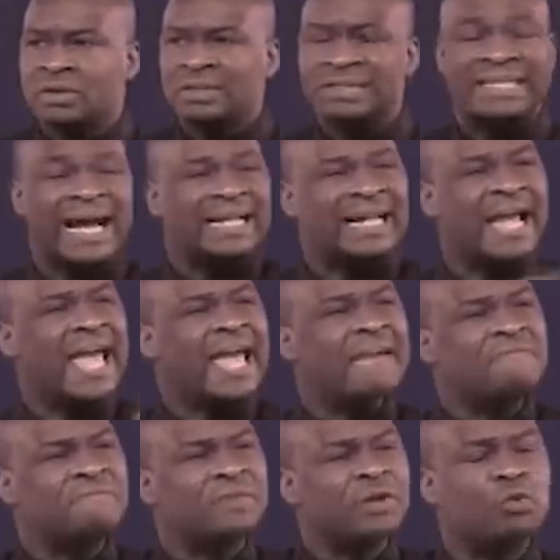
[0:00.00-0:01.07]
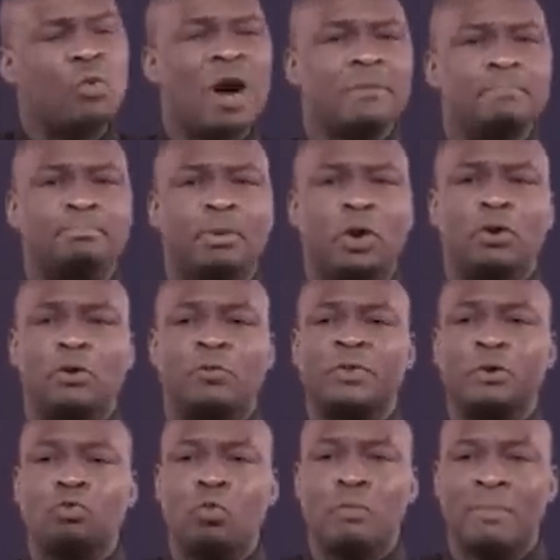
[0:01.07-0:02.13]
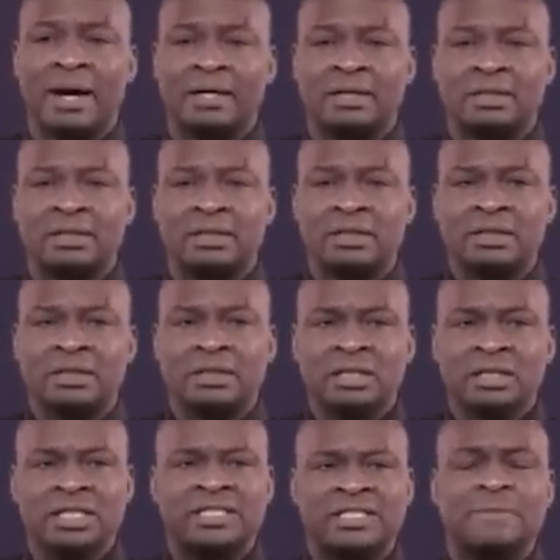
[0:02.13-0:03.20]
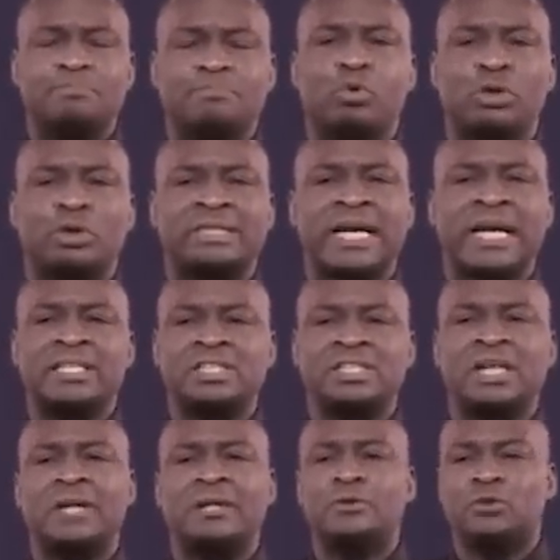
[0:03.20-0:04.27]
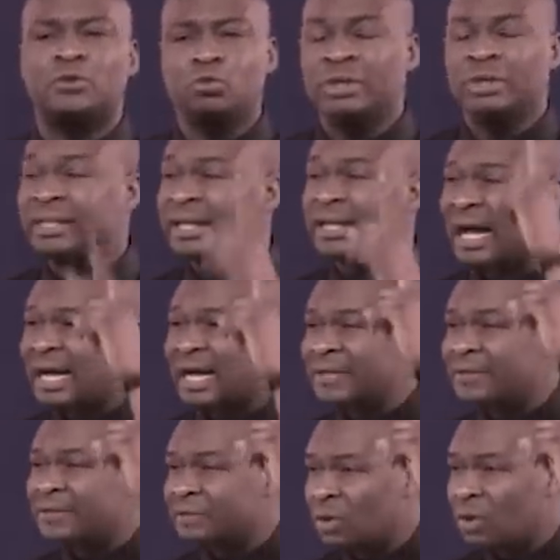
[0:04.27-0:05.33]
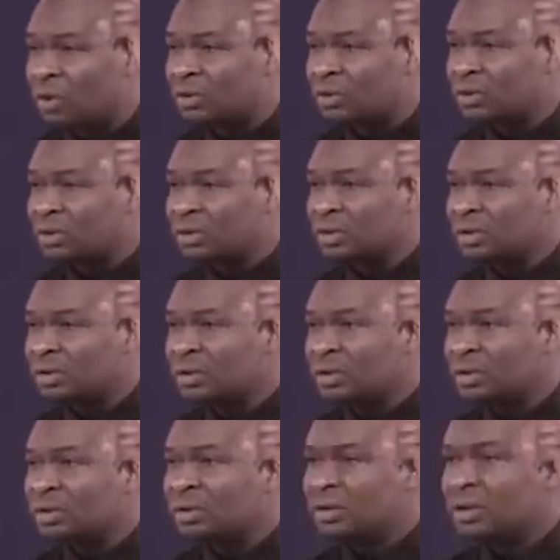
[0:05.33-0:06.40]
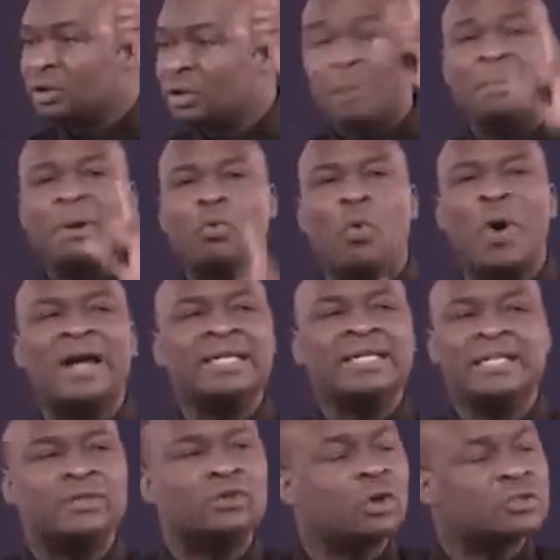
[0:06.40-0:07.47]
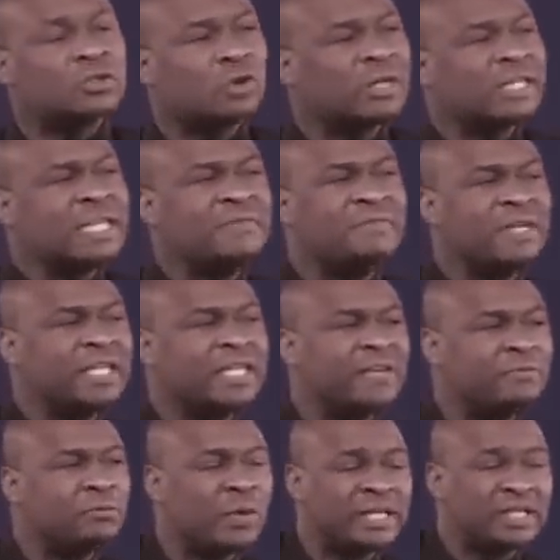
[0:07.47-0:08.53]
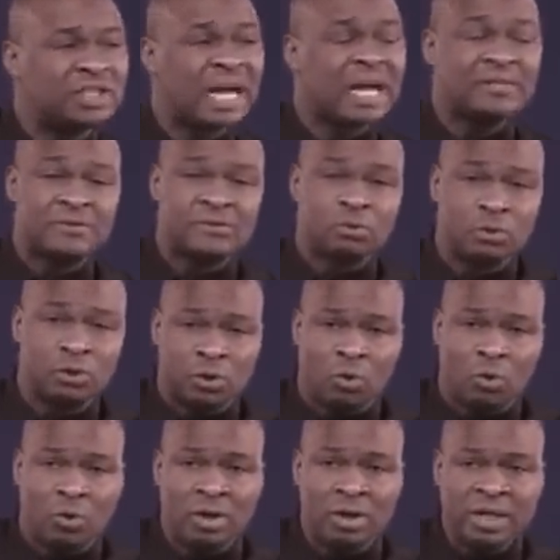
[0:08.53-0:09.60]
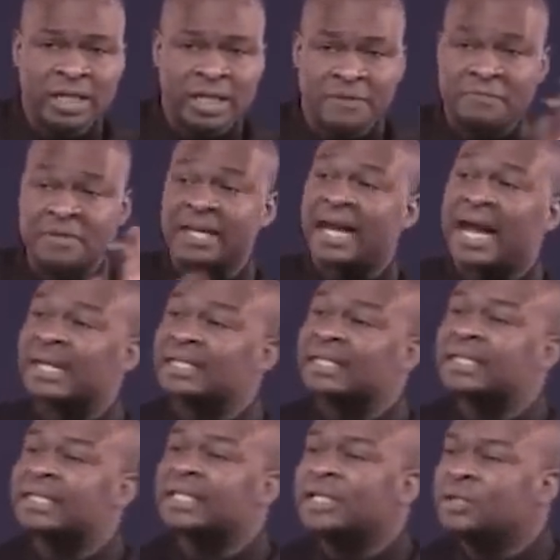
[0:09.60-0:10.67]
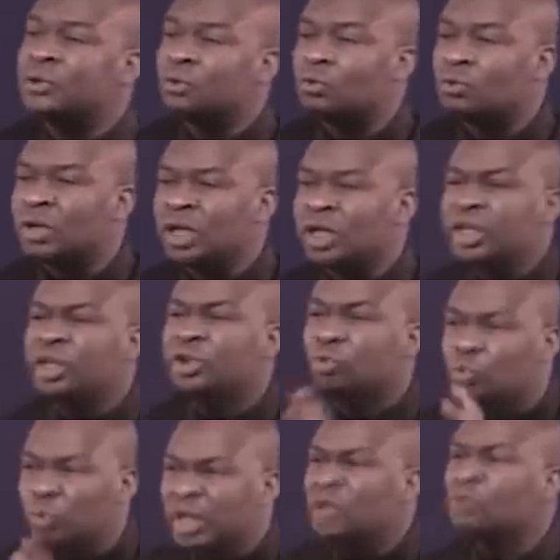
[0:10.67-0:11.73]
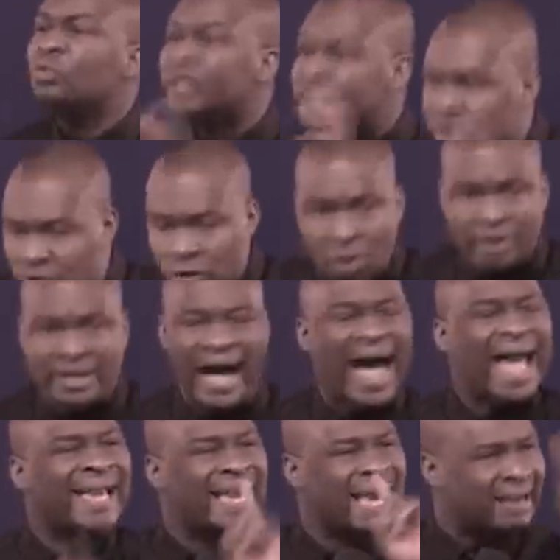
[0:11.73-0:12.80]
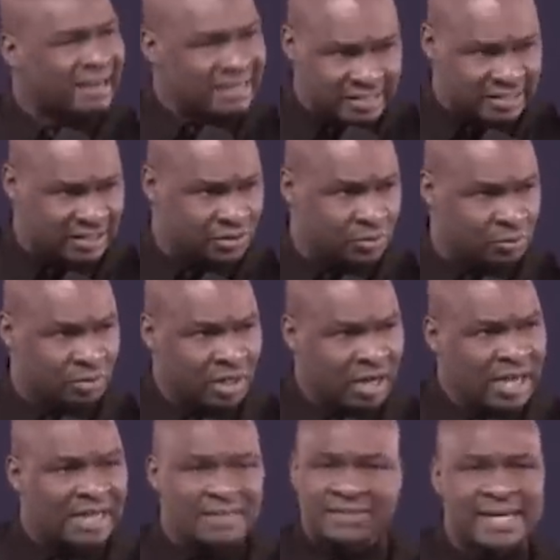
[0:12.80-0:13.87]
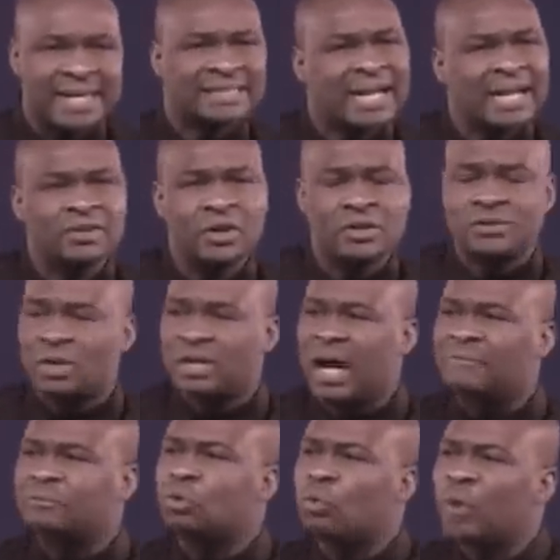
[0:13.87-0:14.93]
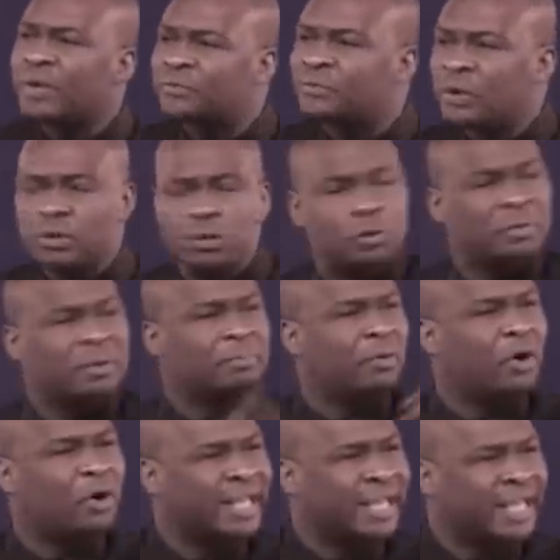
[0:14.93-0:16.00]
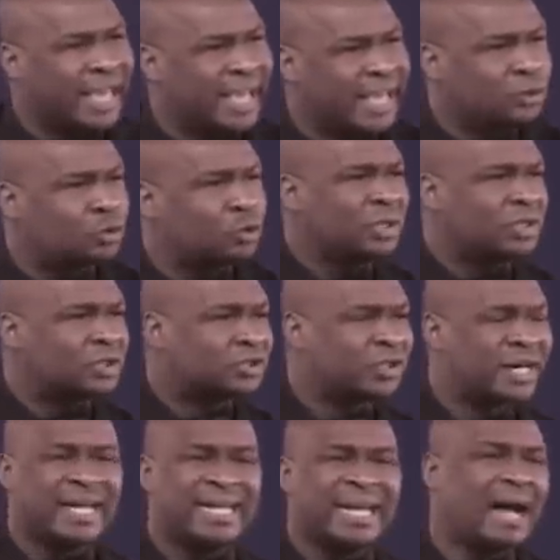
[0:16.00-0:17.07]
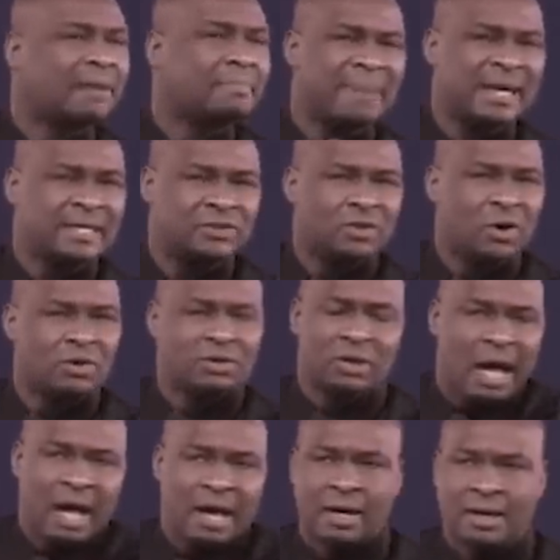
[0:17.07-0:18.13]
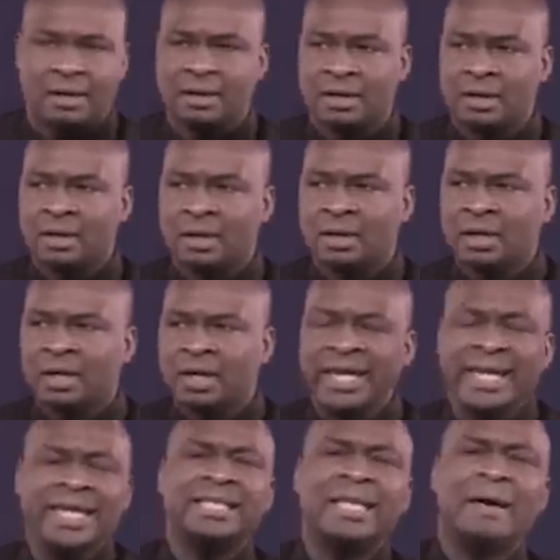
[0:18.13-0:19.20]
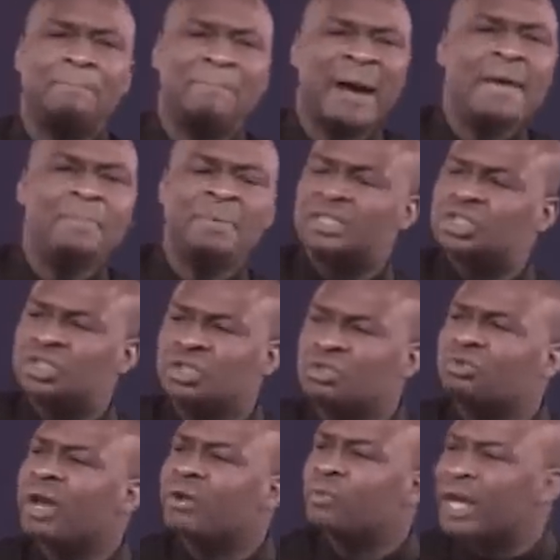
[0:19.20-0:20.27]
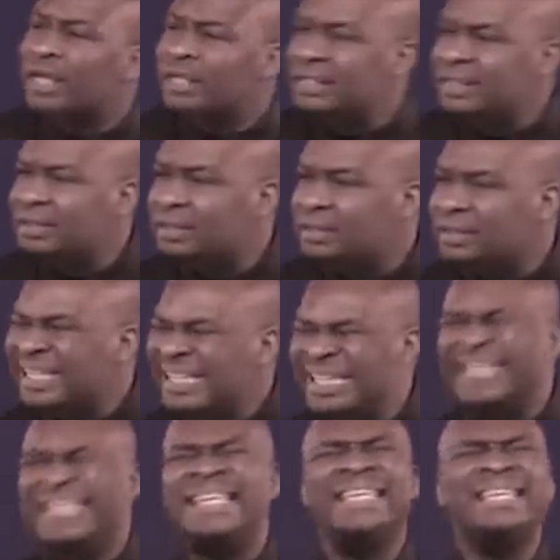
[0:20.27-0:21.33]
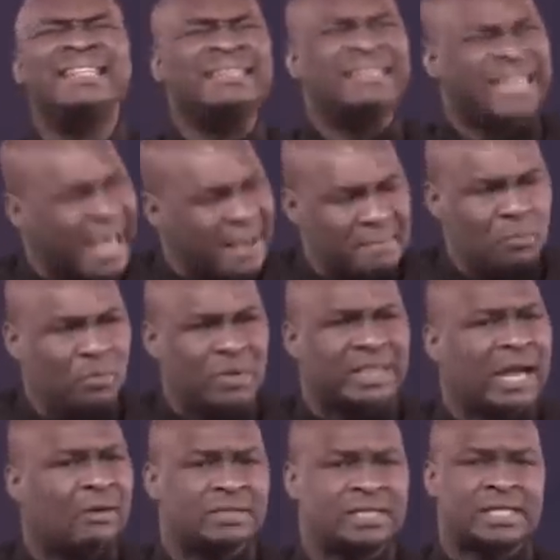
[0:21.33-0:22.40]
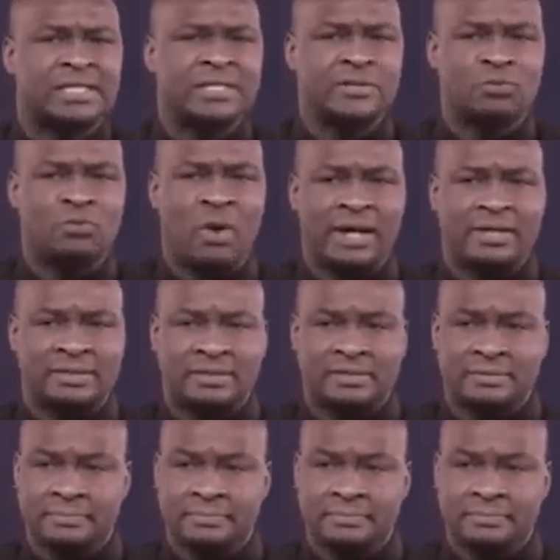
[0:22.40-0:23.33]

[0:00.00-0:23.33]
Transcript: that everyone born of a woman is a potential tool in the hand of God. Number one, he does not even give you a chance to grow. If he can kill you, he will with joy. I guarantee you. Satan does not have to wait for you to be born again, to be trained and mentored. In the Bible, children were killed. He killed them without thinking twice.